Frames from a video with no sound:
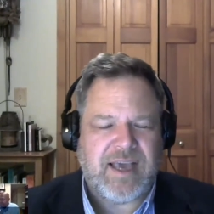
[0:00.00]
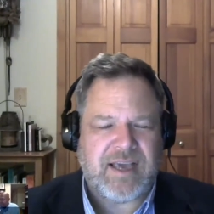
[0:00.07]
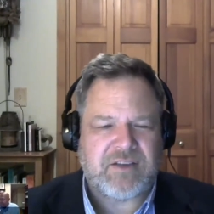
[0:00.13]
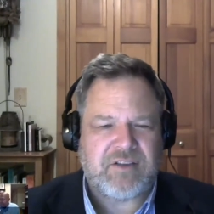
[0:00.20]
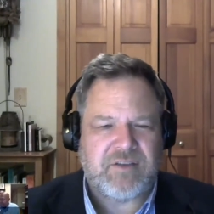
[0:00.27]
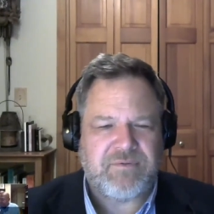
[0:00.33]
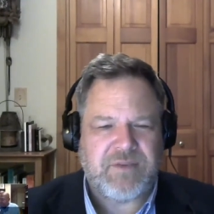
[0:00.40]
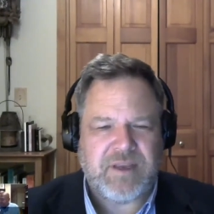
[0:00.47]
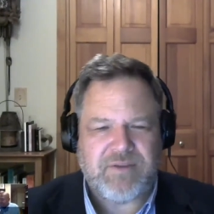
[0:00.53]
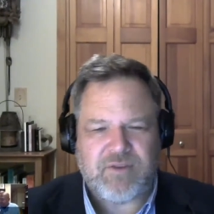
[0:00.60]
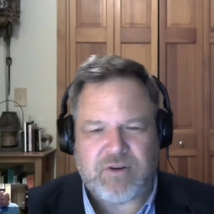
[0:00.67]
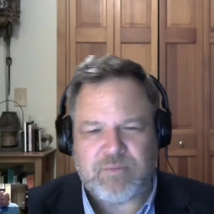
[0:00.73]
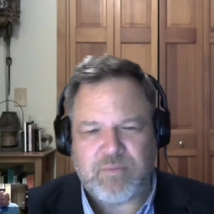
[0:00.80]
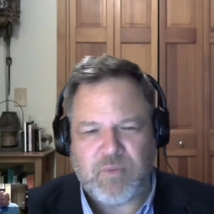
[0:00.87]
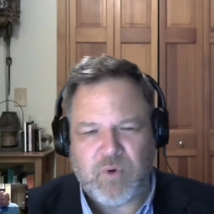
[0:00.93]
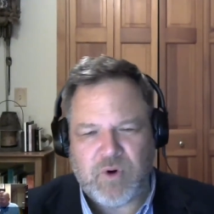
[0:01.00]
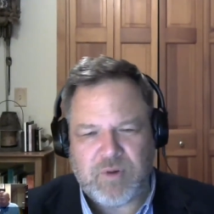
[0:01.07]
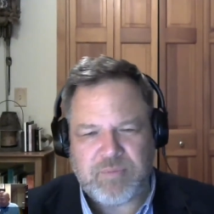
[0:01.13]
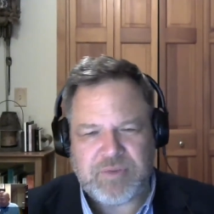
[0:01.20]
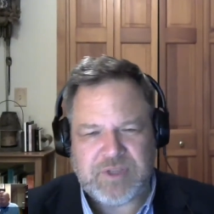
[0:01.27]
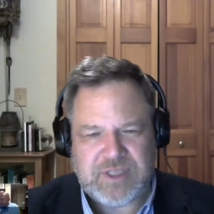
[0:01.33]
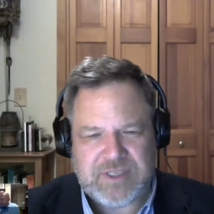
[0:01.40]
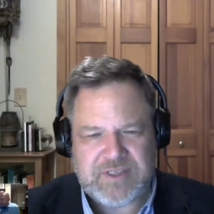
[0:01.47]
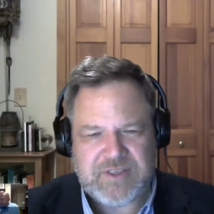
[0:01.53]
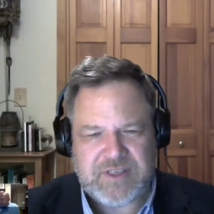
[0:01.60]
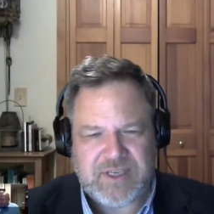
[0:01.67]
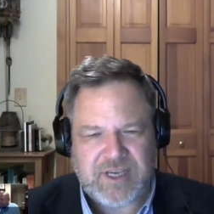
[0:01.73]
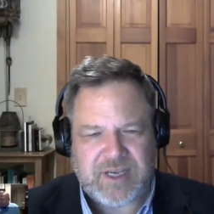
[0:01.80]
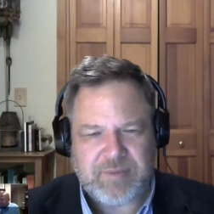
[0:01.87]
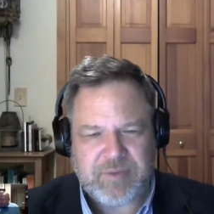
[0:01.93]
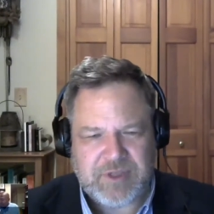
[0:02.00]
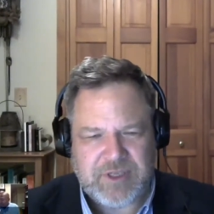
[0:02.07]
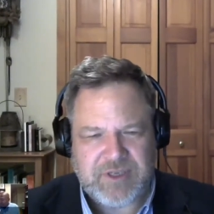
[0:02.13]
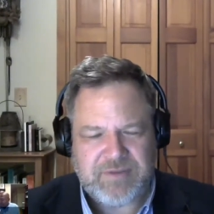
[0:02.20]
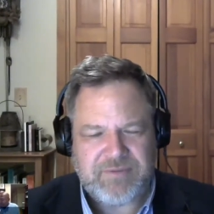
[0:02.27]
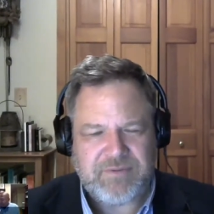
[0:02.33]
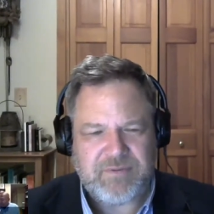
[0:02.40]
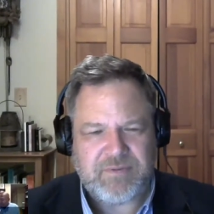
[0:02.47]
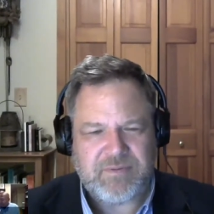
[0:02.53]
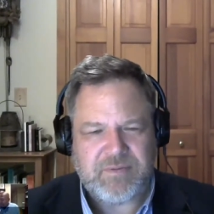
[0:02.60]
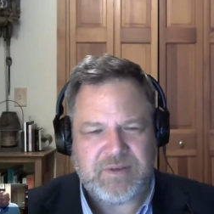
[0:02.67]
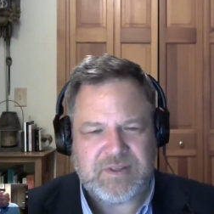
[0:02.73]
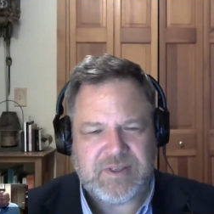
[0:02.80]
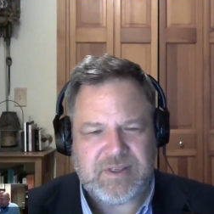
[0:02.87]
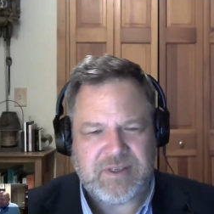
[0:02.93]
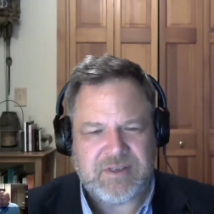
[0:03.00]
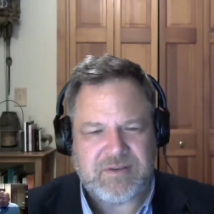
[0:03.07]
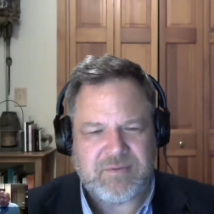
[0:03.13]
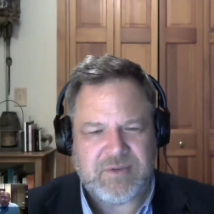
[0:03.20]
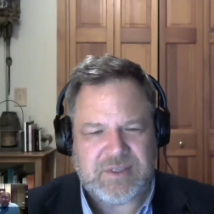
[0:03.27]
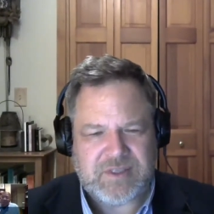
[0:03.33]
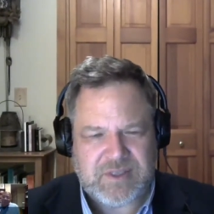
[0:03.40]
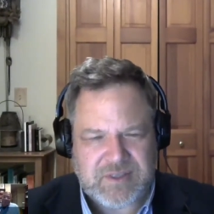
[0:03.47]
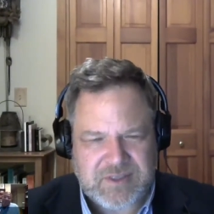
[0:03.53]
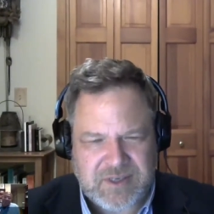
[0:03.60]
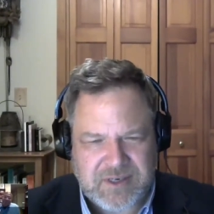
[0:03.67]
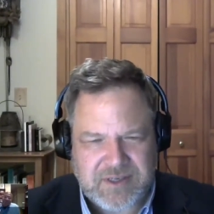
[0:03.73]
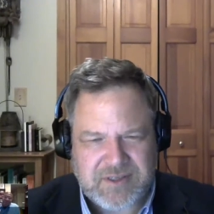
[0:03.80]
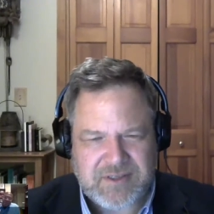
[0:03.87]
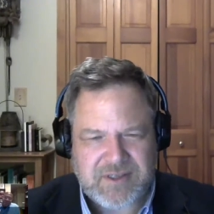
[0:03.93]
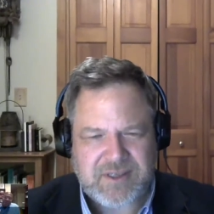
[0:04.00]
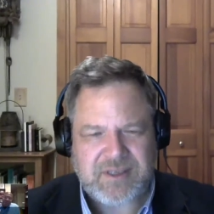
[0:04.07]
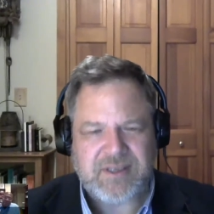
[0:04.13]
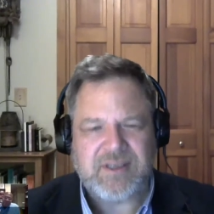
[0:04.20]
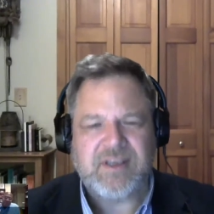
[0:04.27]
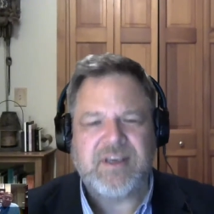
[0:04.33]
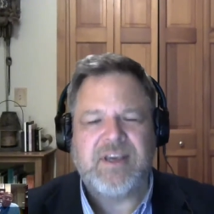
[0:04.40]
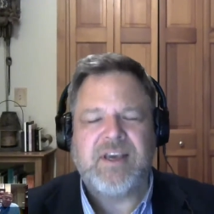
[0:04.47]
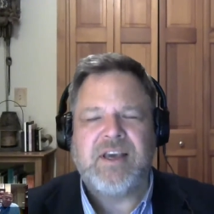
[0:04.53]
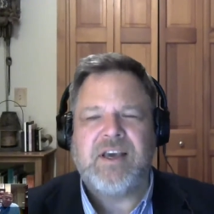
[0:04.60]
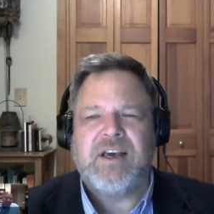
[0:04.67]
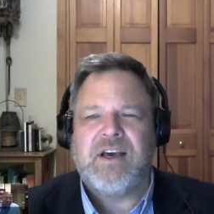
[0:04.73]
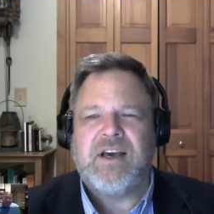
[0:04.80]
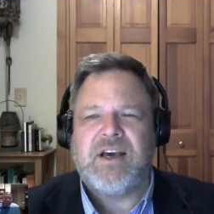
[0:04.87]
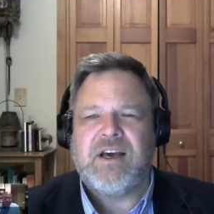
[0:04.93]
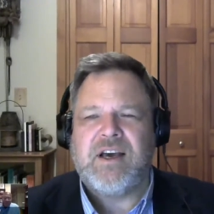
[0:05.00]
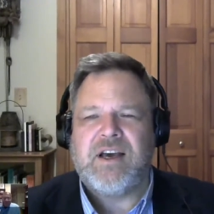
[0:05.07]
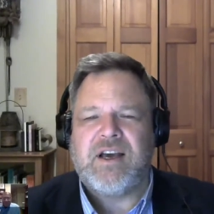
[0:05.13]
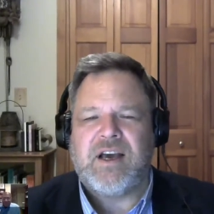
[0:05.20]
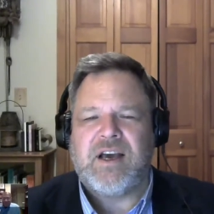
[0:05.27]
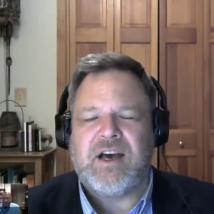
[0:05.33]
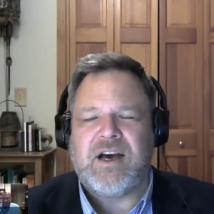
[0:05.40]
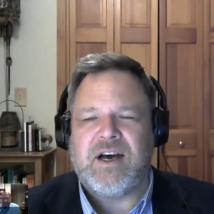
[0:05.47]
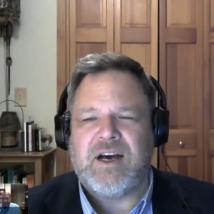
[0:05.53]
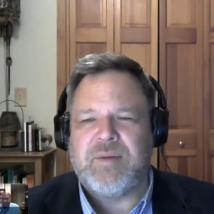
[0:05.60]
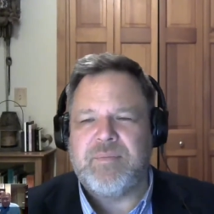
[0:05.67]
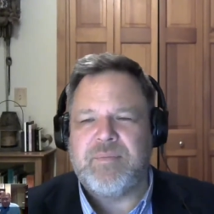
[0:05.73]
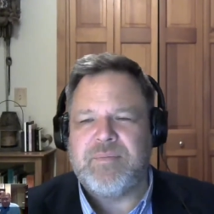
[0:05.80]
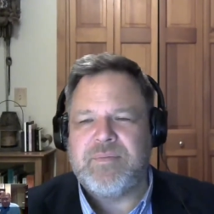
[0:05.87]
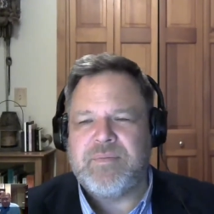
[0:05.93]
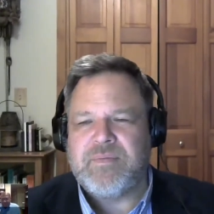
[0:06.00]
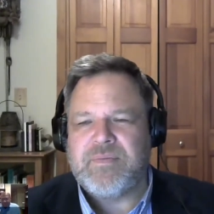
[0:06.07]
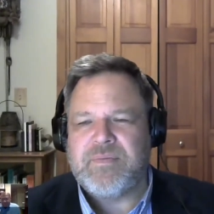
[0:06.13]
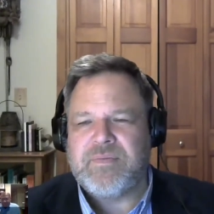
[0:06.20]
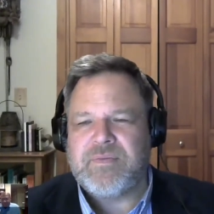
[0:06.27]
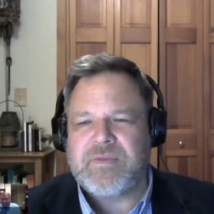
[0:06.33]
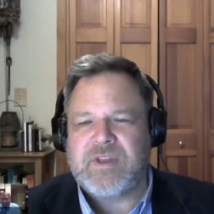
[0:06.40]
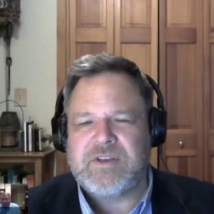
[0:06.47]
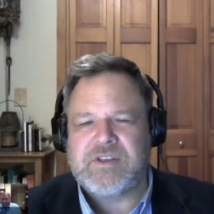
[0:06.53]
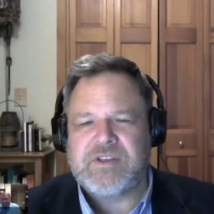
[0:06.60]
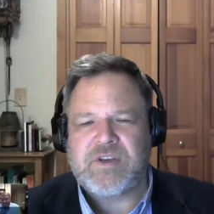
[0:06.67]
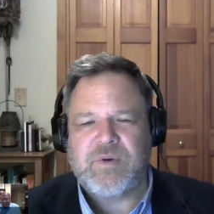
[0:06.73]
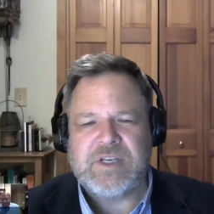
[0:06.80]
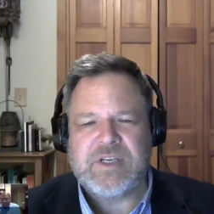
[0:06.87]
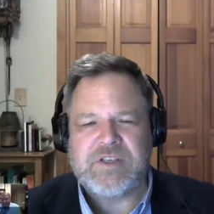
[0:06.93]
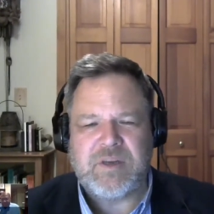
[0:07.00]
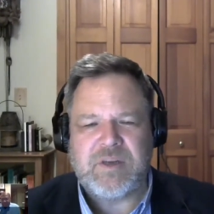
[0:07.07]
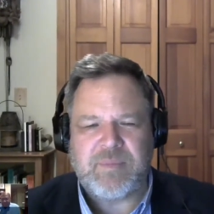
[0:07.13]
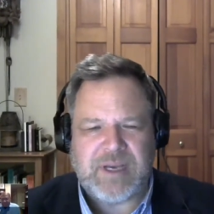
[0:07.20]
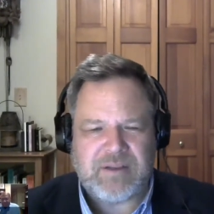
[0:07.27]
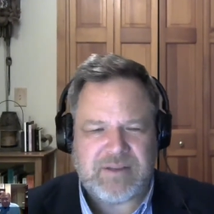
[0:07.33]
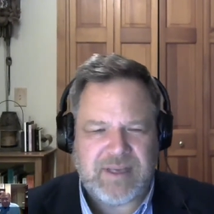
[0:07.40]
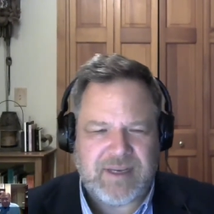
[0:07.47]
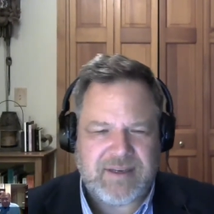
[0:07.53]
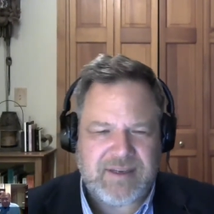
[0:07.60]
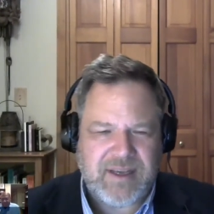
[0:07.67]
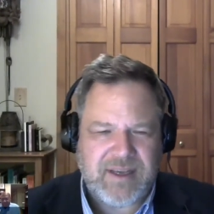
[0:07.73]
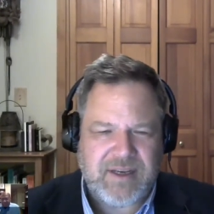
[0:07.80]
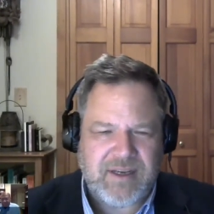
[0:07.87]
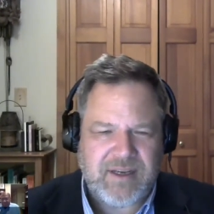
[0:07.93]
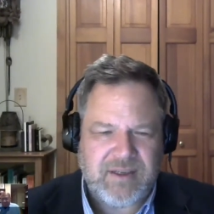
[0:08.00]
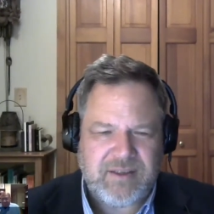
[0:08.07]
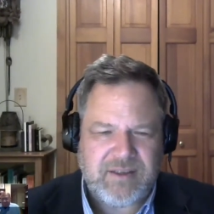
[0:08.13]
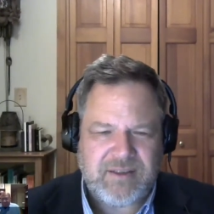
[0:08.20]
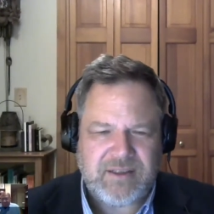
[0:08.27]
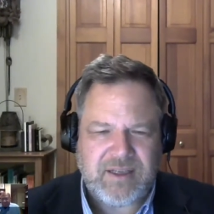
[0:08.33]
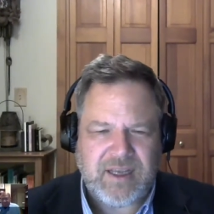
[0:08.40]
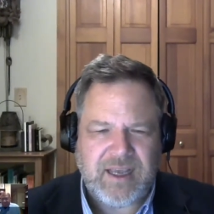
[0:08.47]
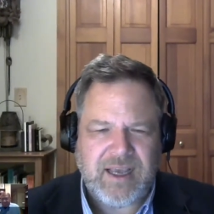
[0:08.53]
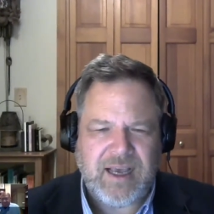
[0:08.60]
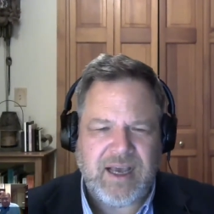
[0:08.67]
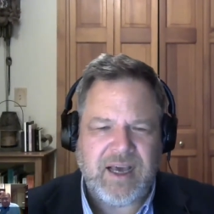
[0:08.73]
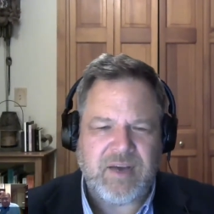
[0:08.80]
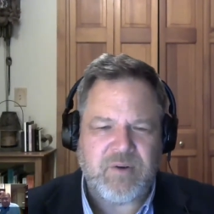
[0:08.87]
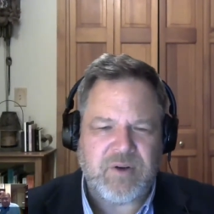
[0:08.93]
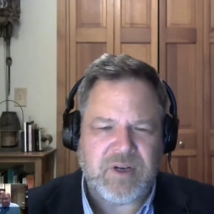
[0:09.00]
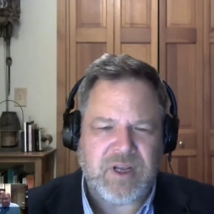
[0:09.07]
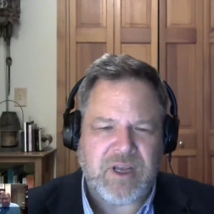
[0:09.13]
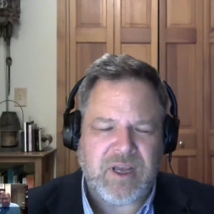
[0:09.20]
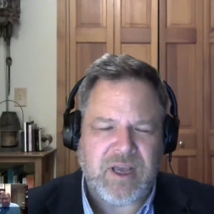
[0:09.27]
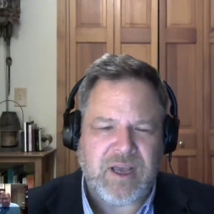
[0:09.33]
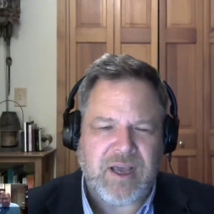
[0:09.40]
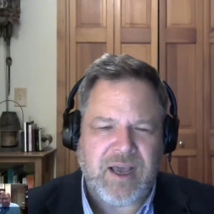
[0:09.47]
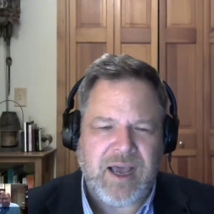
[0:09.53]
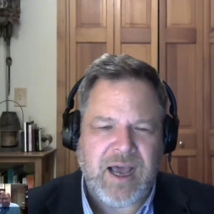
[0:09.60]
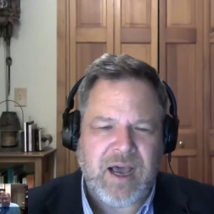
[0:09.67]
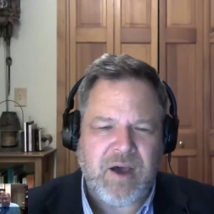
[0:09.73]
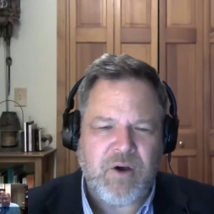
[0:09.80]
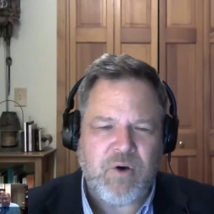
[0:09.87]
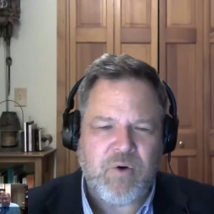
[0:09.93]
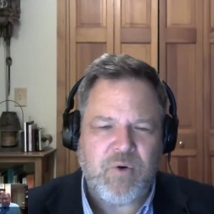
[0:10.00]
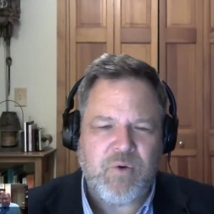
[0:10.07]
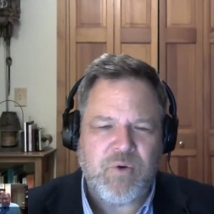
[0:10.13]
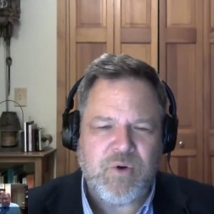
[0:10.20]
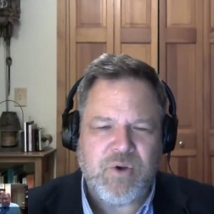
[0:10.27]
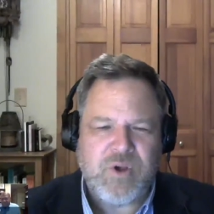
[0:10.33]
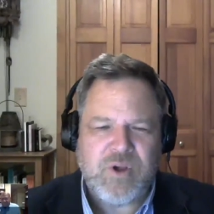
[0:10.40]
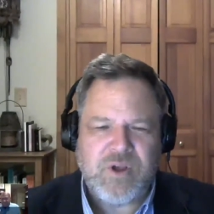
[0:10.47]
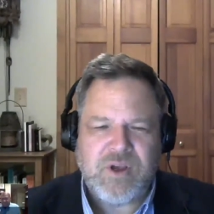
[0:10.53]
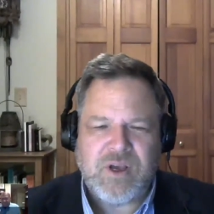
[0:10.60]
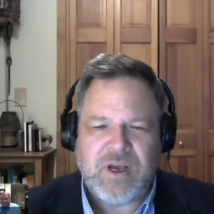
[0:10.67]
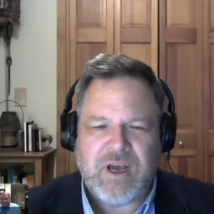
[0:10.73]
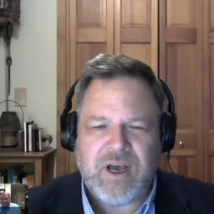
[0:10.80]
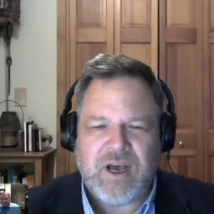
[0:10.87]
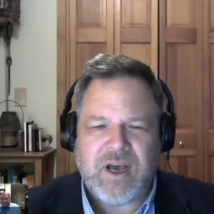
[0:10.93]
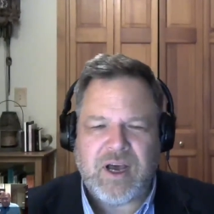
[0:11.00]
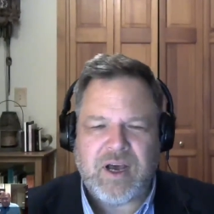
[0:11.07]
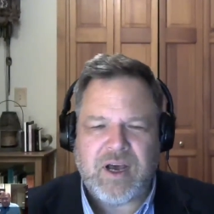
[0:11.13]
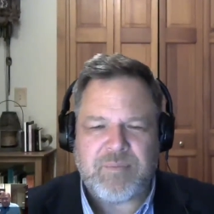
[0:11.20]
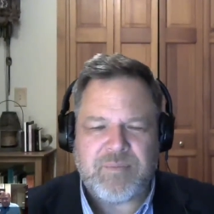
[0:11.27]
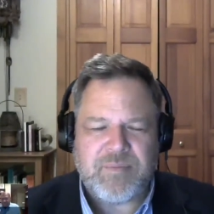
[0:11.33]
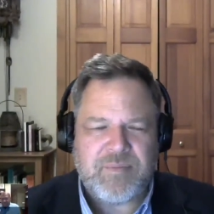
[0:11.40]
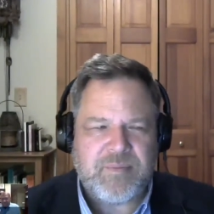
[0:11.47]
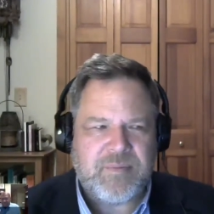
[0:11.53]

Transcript: actually favored more policing, I believe, was the was the statistic. Oh, yeah. Um, there's a question about that data and how um,